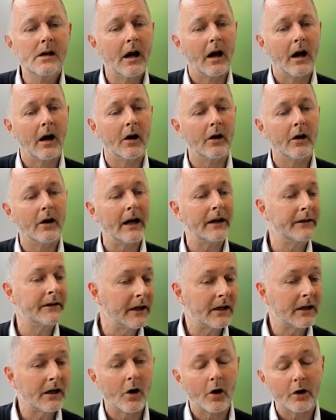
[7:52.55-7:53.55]
And
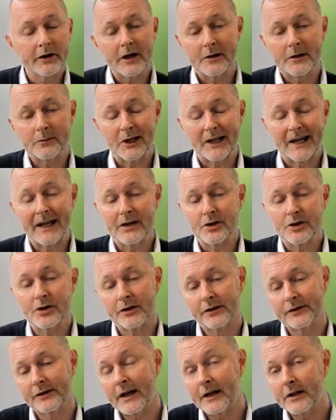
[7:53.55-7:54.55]
there are other
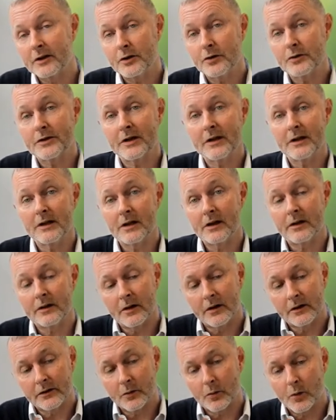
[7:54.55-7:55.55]
applications. And I use here
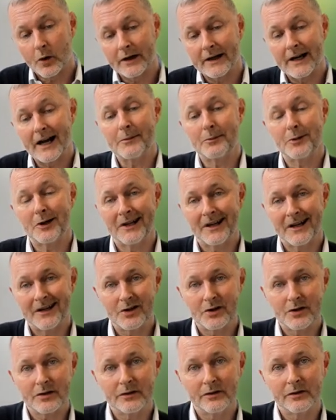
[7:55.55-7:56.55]
the word
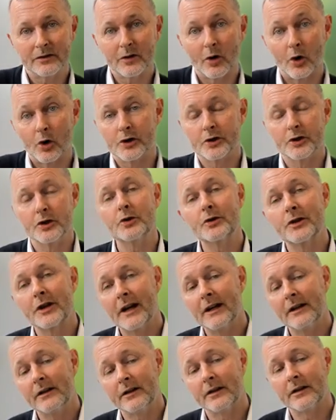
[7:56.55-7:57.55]
applications or use
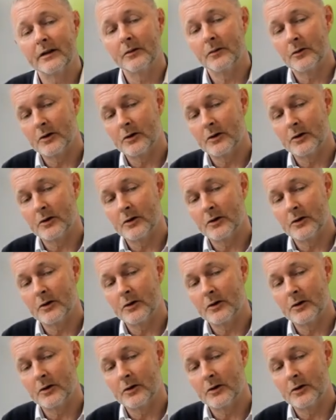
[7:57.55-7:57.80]
case.